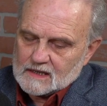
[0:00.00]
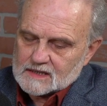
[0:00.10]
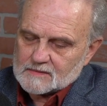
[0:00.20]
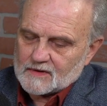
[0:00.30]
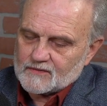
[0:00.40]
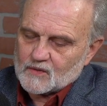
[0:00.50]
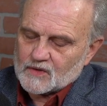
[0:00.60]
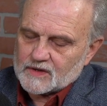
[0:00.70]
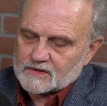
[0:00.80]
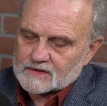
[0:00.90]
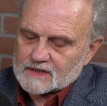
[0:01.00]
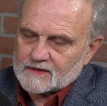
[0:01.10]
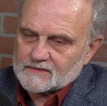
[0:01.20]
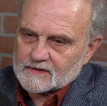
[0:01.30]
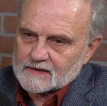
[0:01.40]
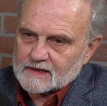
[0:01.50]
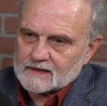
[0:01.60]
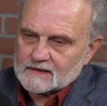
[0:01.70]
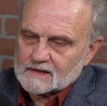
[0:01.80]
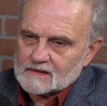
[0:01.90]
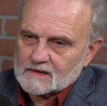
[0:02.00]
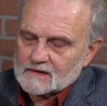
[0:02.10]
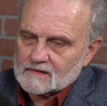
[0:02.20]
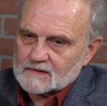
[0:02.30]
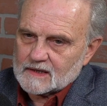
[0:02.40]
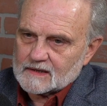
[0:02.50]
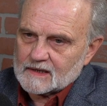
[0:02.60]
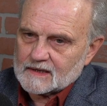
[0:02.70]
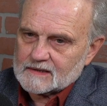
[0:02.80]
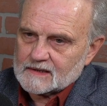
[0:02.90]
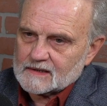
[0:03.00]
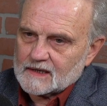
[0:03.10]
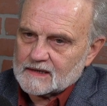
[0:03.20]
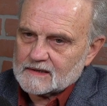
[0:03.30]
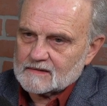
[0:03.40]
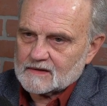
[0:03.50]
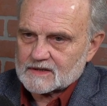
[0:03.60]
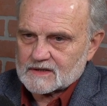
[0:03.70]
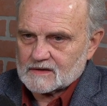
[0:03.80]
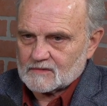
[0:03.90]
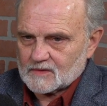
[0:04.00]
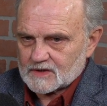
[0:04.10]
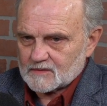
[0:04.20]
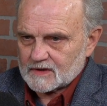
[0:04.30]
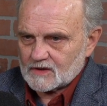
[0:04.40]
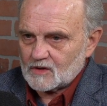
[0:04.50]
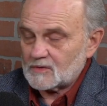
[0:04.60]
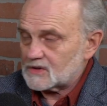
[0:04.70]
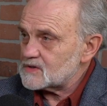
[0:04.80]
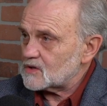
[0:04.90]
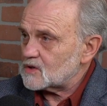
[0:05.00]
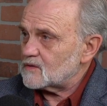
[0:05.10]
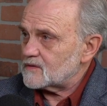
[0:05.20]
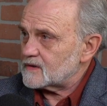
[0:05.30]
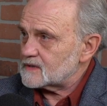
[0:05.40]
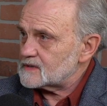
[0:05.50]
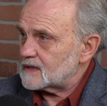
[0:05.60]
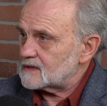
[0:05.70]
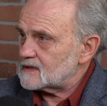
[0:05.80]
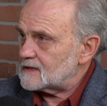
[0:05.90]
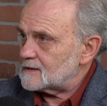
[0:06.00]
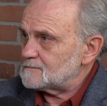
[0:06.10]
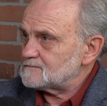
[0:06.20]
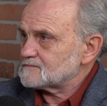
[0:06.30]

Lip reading: it's about 4 years after that 1990 election in which we almost took over the state Senate.